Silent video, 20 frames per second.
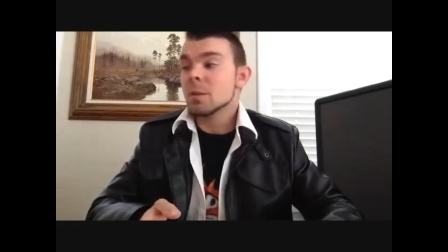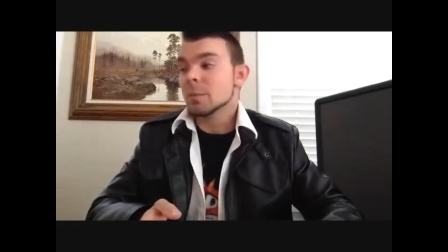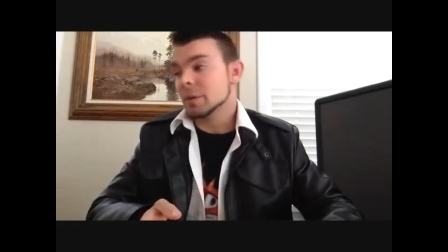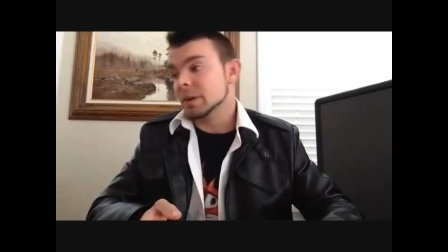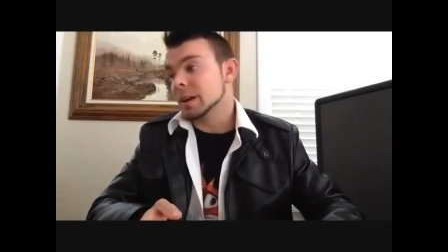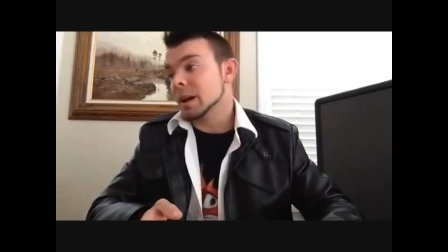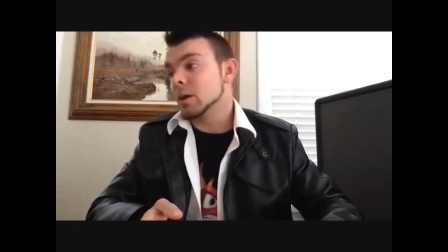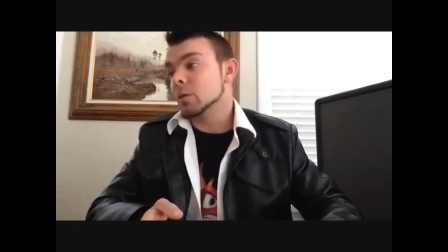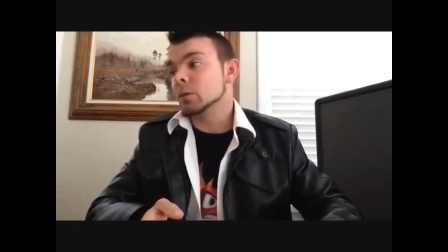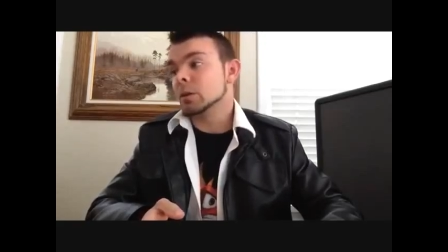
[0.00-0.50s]

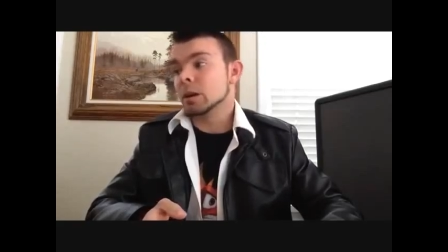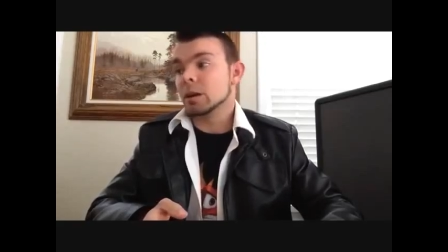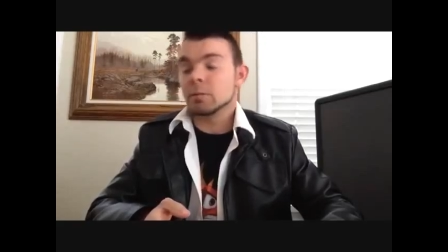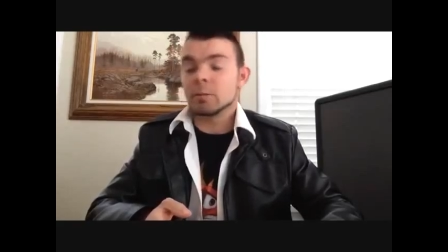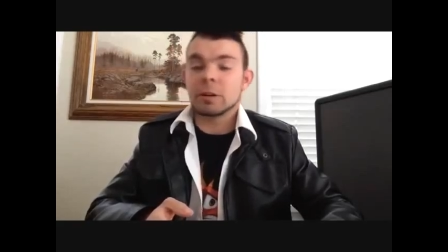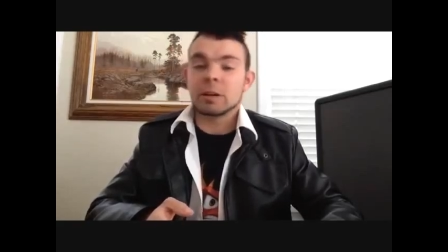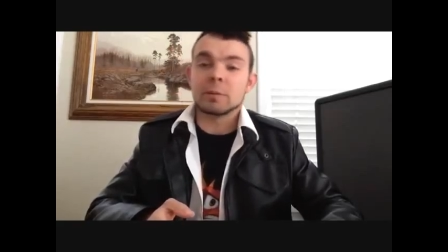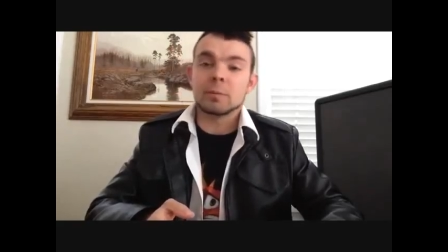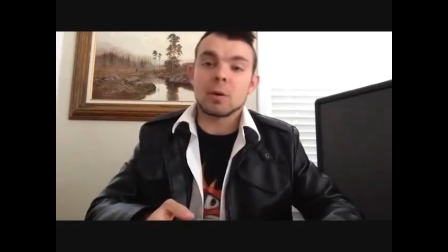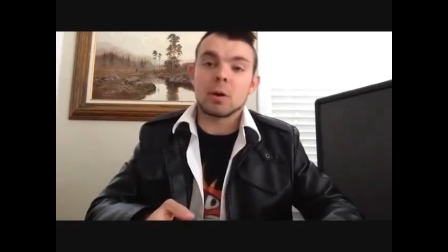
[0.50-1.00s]
but now when I
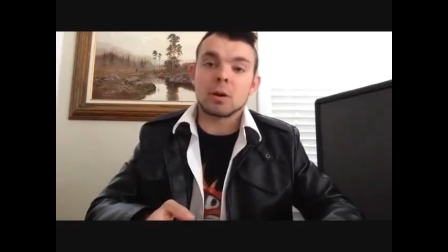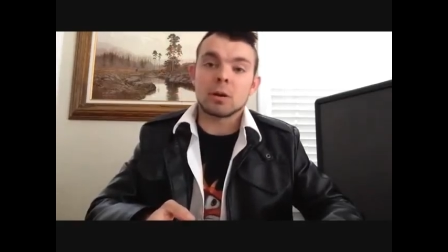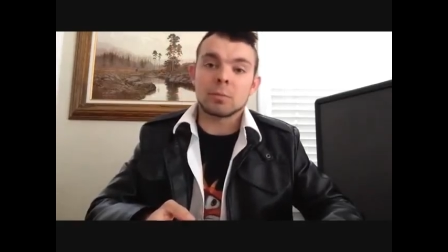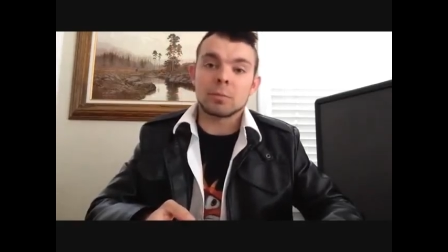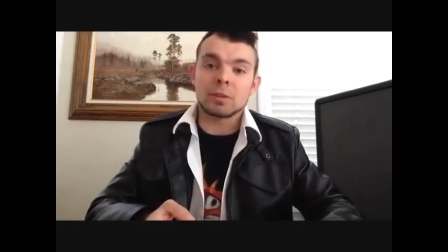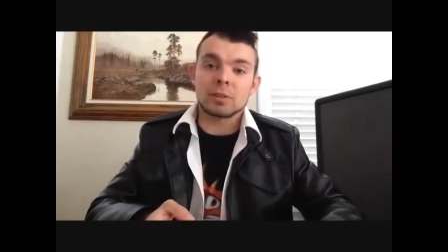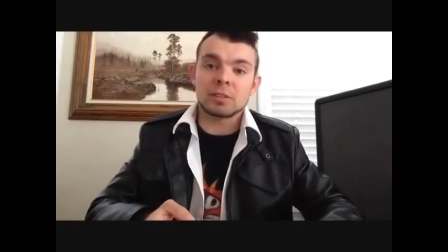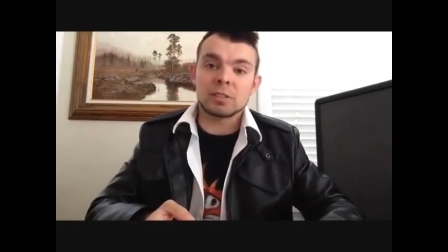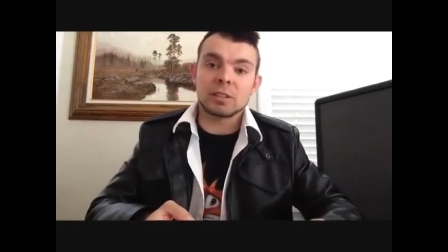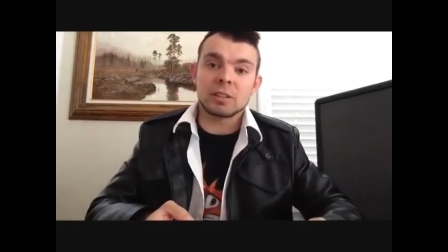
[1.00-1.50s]
read
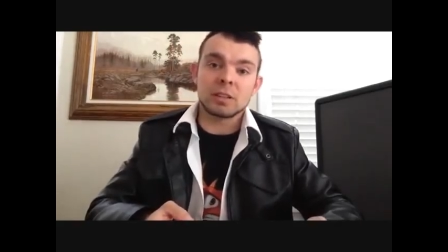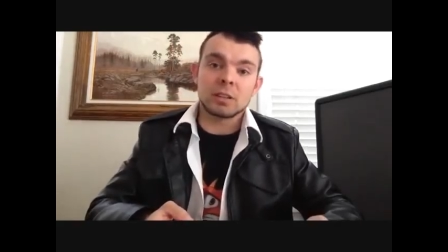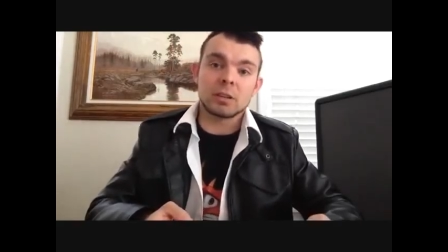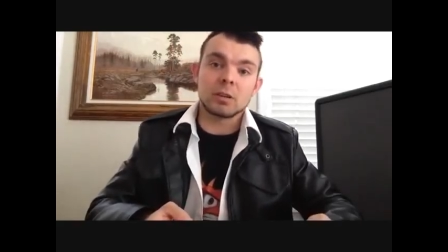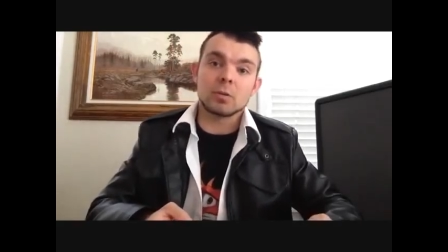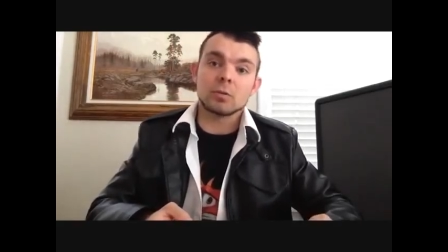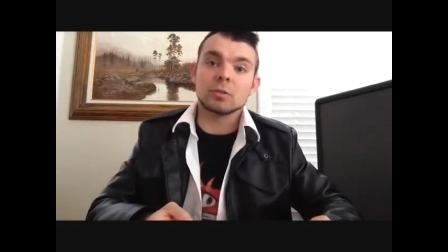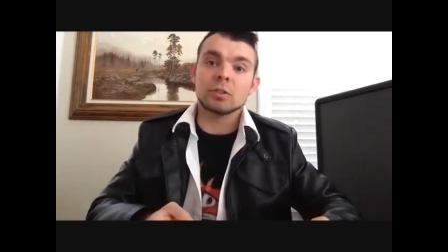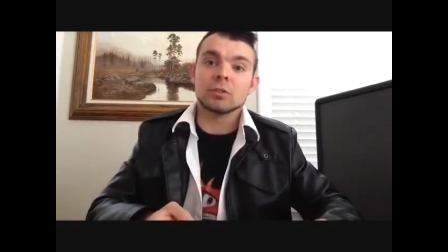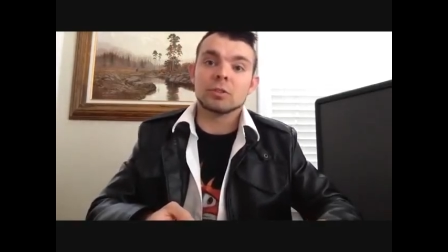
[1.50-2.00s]
Barnabas in
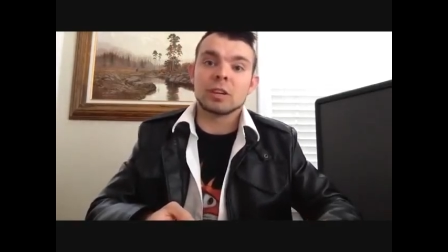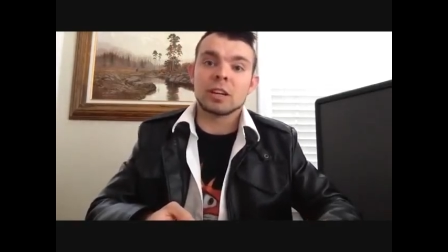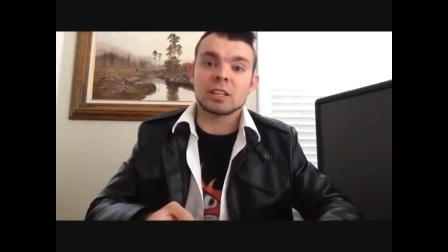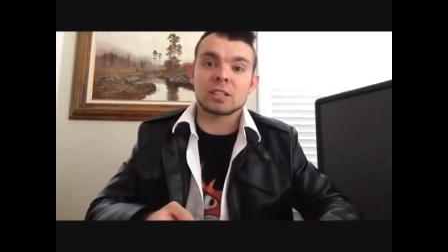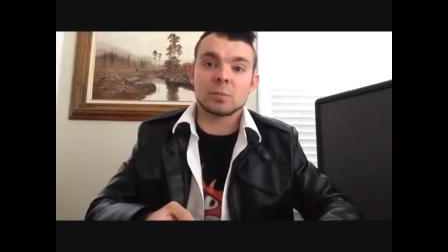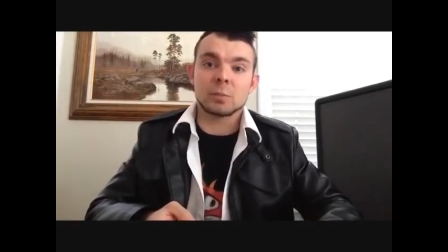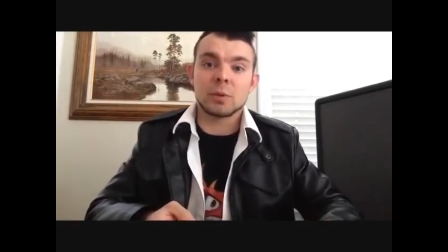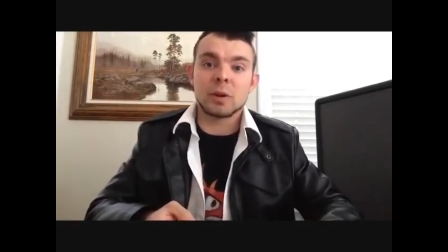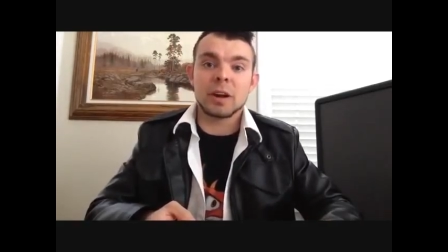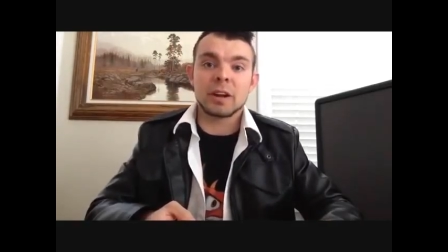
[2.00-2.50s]
the New
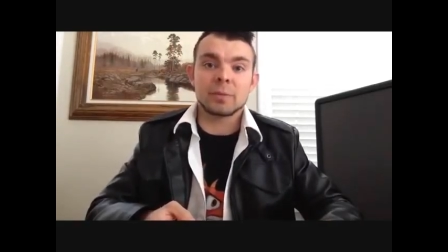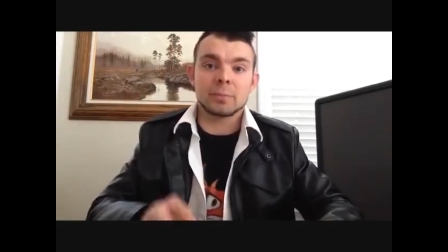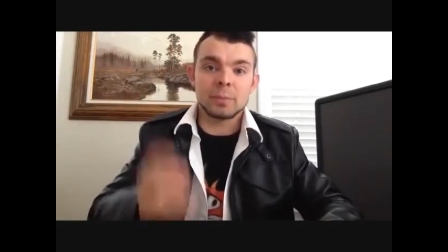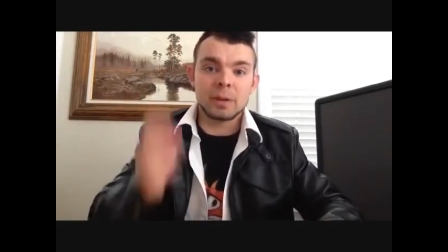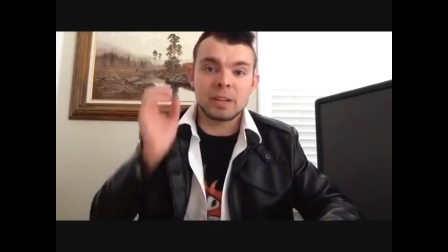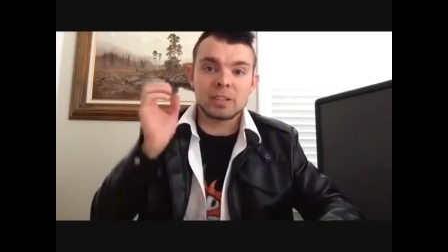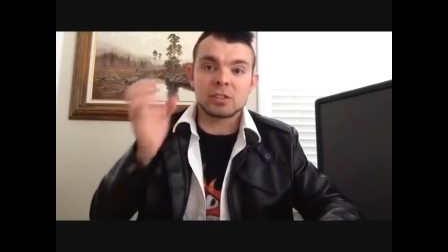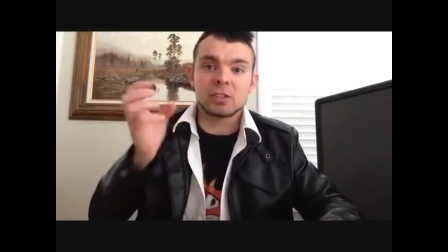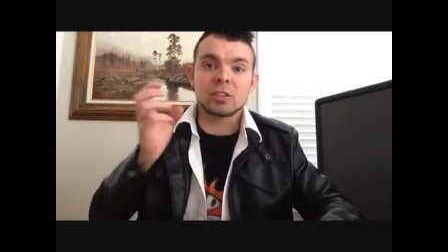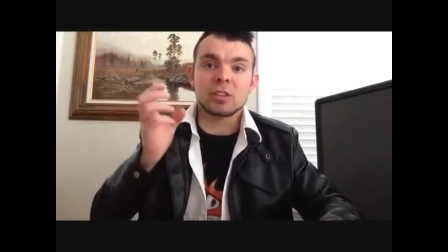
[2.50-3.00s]
Testament, I
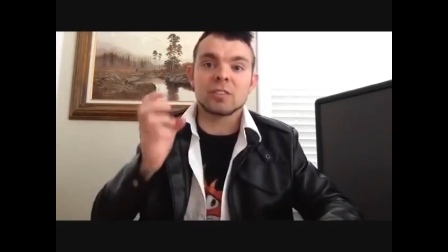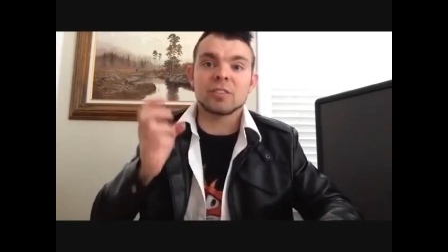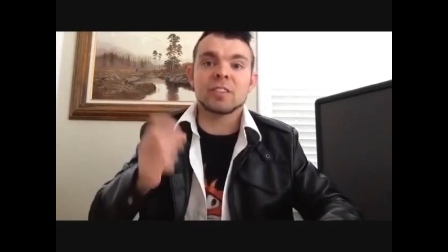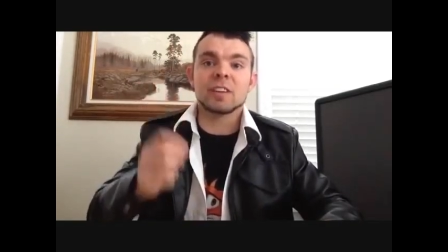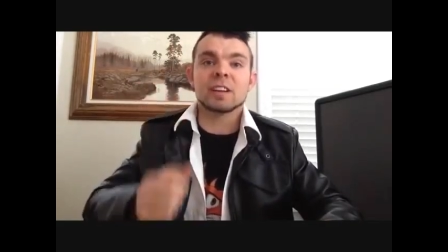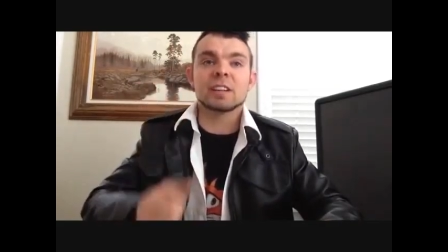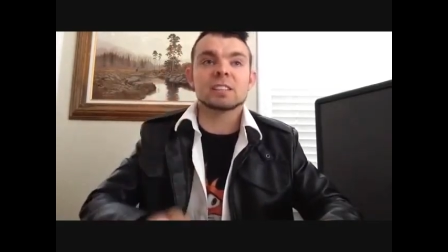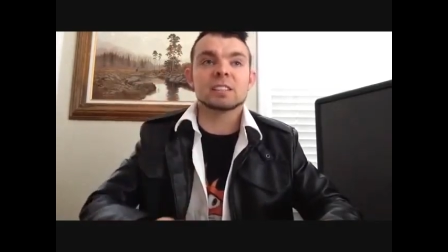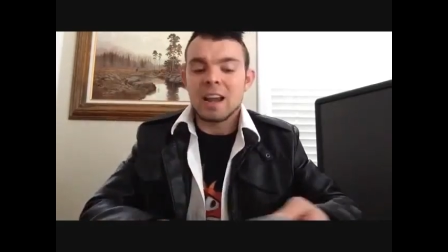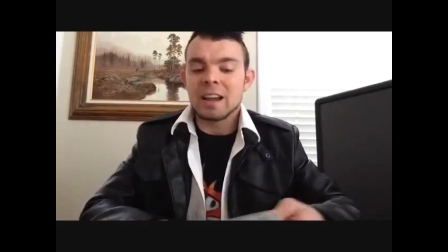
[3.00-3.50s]
picture the
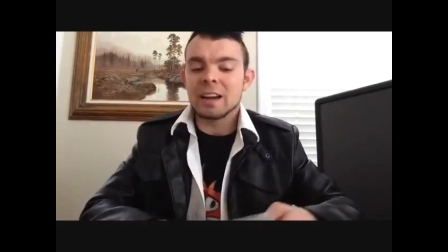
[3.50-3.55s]
face.